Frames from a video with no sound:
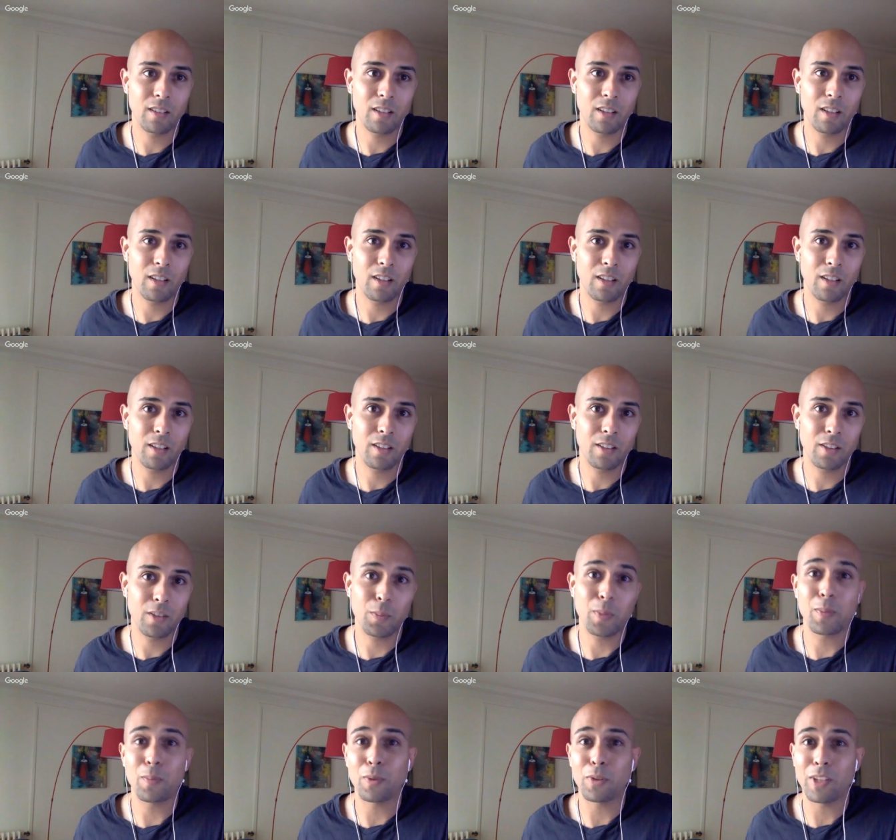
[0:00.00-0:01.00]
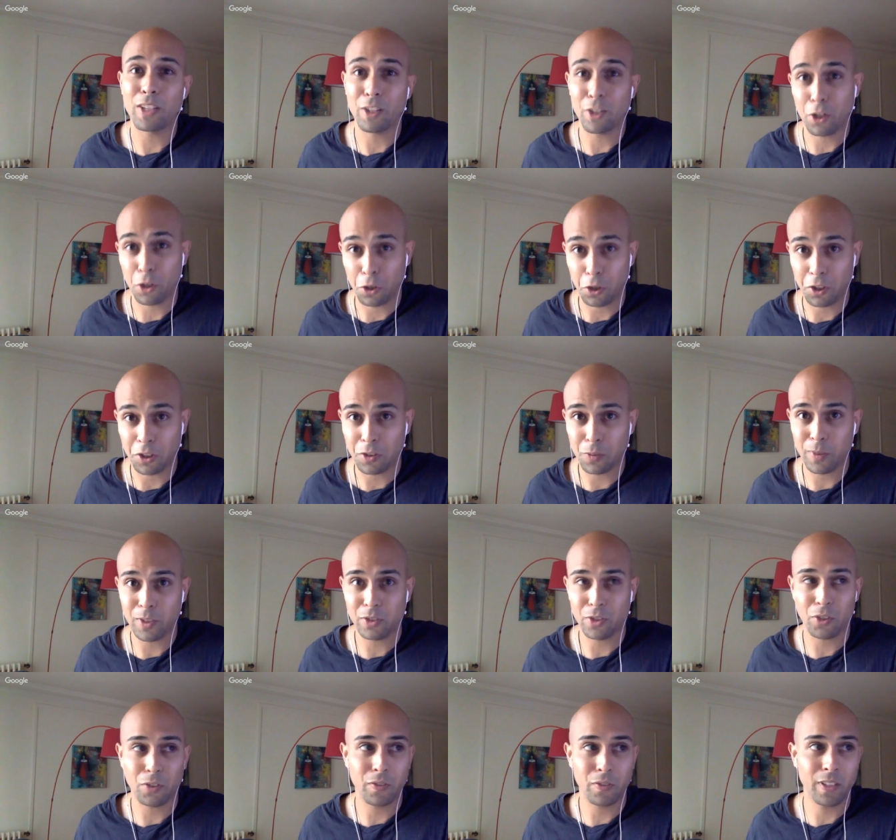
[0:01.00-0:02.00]
uh, the people that you're going to be
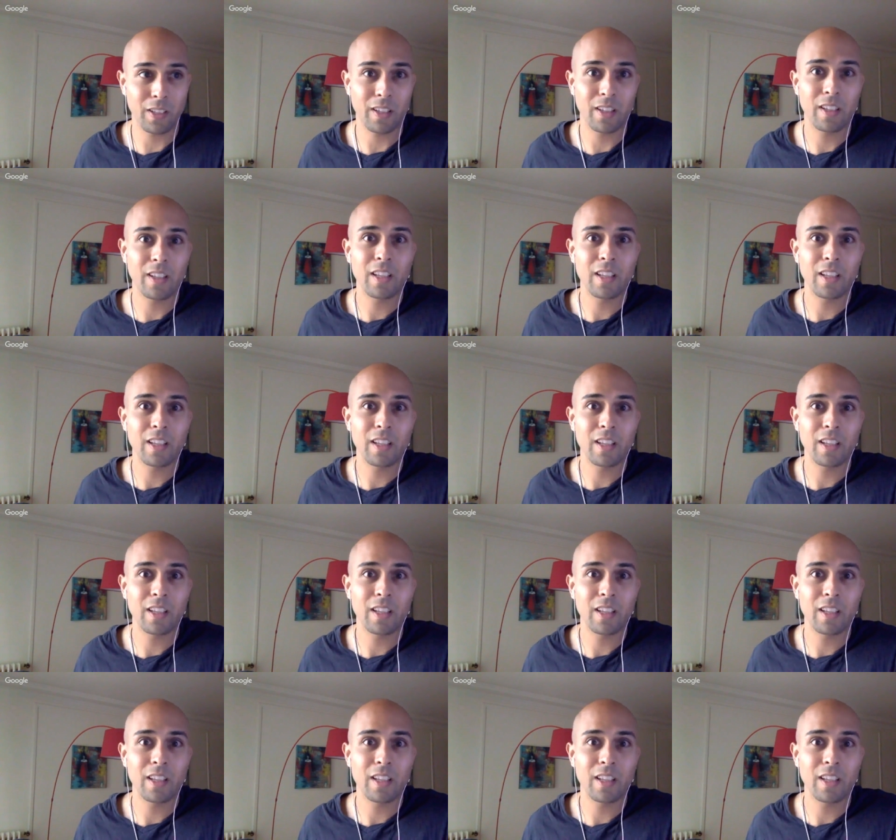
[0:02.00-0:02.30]
serving.